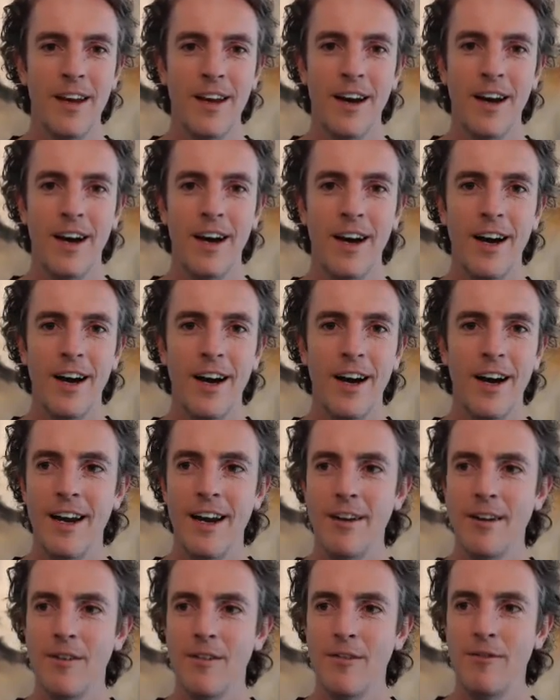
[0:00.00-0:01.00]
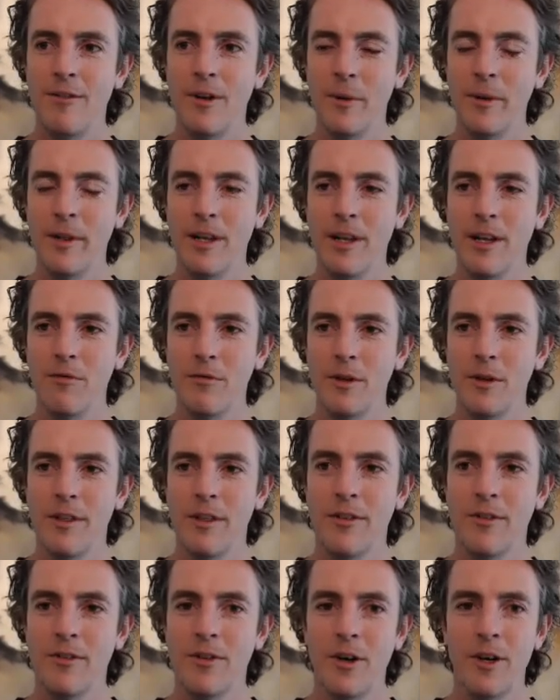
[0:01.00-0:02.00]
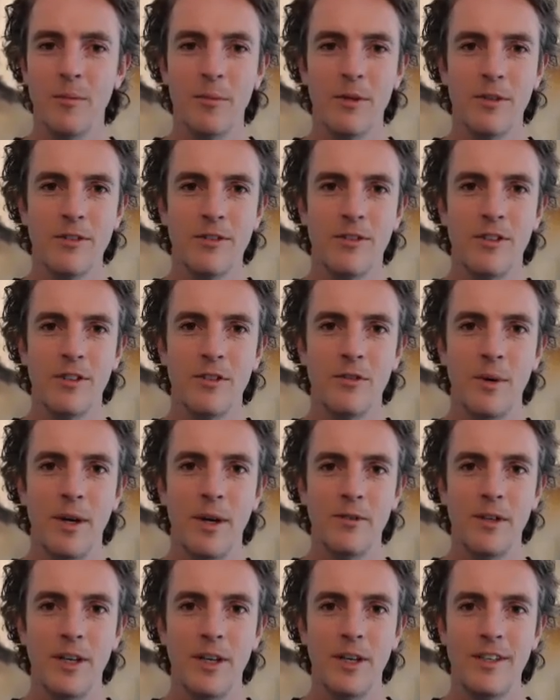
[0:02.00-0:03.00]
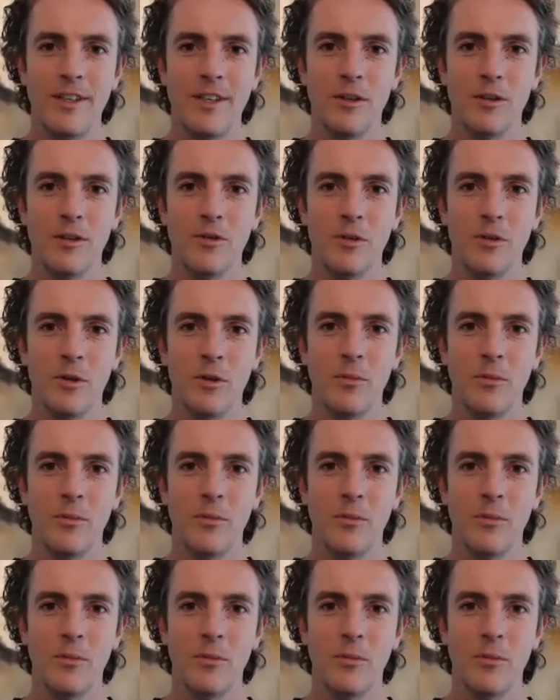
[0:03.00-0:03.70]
I fell in love with starting businesses when I was 18 years old.